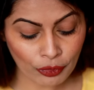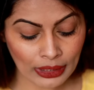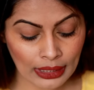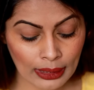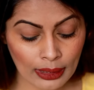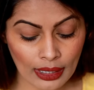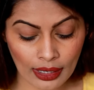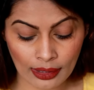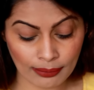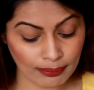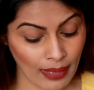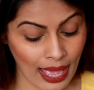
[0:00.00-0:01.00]
free
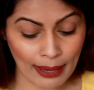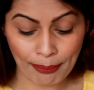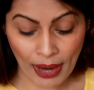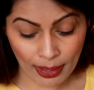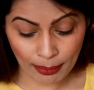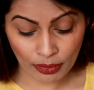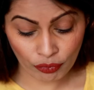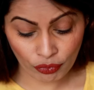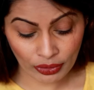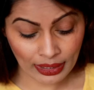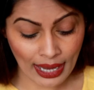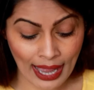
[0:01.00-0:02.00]
um, and paraben
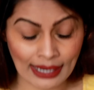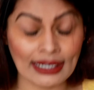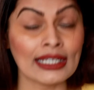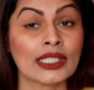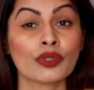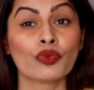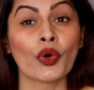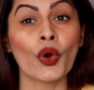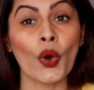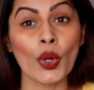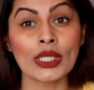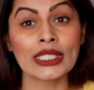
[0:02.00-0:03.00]
free and it's for
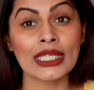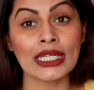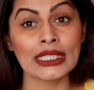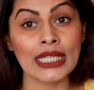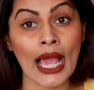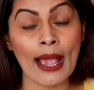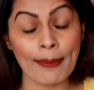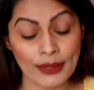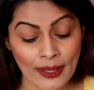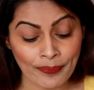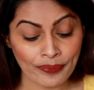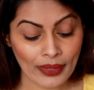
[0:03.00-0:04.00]
all skin
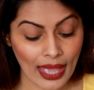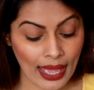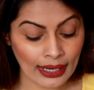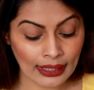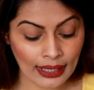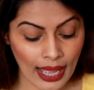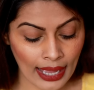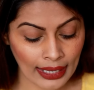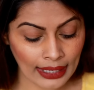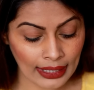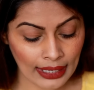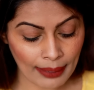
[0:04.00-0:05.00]
types and I
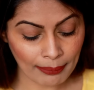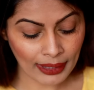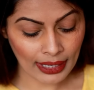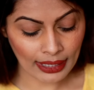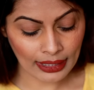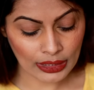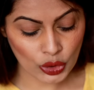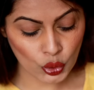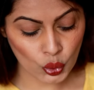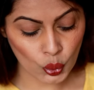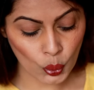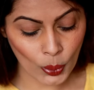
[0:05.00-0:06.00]
am getting
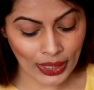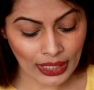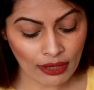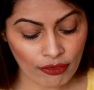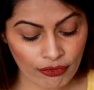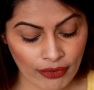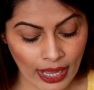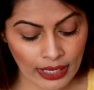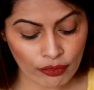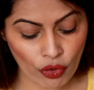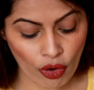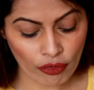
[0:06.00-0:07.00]

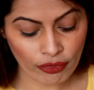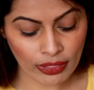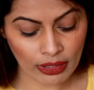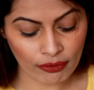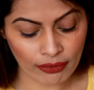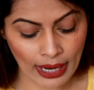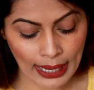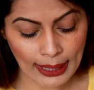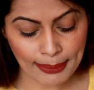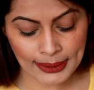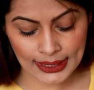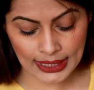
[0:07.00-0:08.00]
25 of the
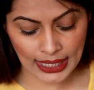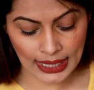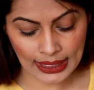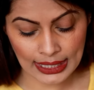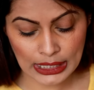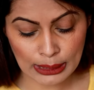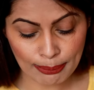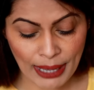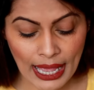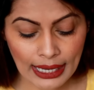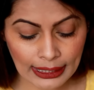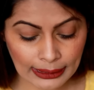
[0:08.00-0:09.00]
wipes in this
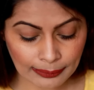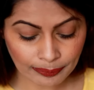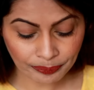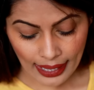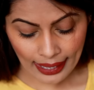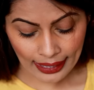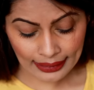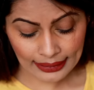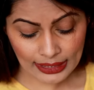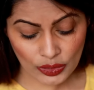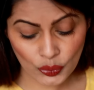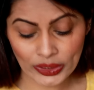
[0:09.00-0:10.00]
pack
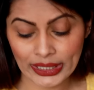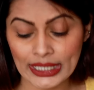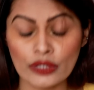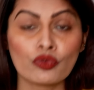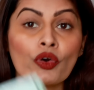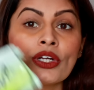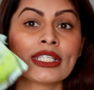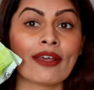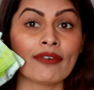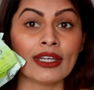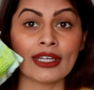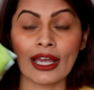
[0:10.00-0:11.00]
and this retails for
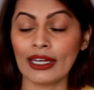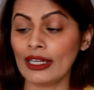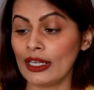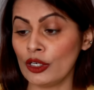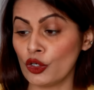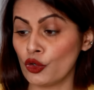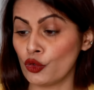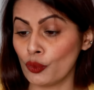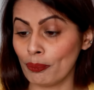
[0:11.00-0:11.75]
79 Indian